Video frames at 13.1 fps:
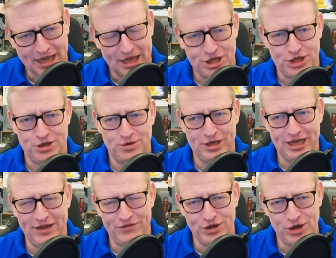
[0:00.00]
to
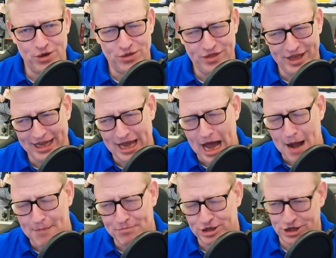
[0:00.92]
give you the
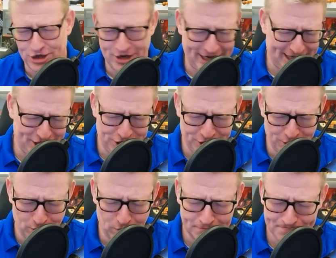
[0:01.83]
opportunity
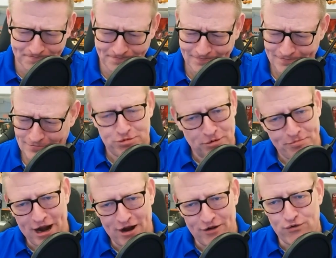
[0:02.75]
to
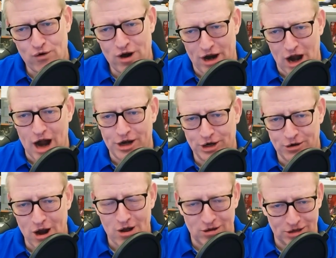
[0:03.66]
prepare for it on your
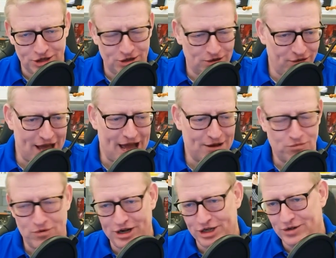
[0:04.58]
own, so that
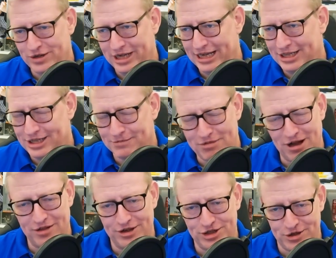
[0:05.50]
when you need to
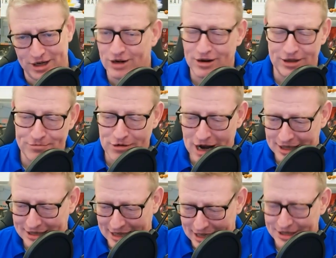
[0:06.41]
pull the trigger on the
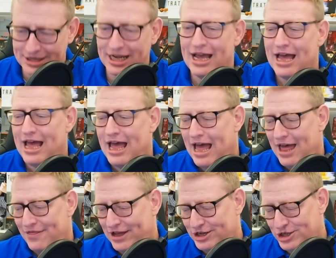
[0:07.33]
process,
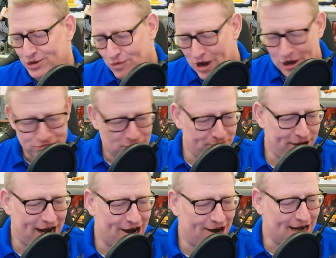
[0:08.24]
that you're well
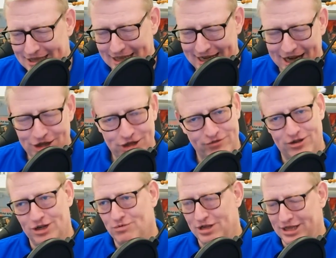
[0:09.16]
prepared. The nature of
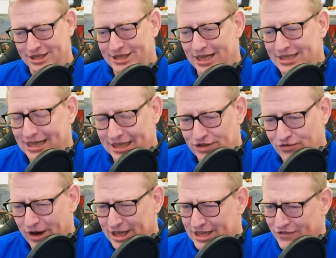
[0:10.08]
goodwill is such that it's
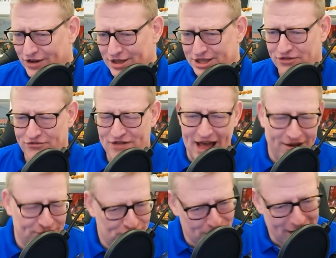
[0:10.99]
very difficult to
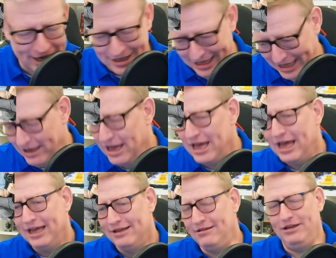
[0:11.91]
value directly.
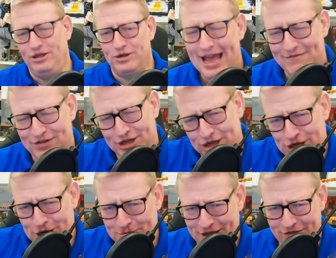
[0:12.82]
You have to
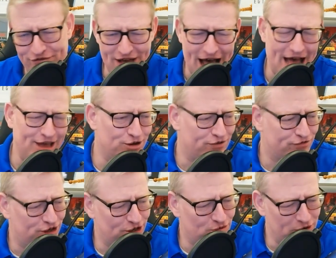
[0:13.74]
determine the value of
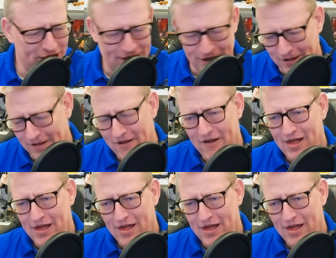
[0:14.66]
goodwill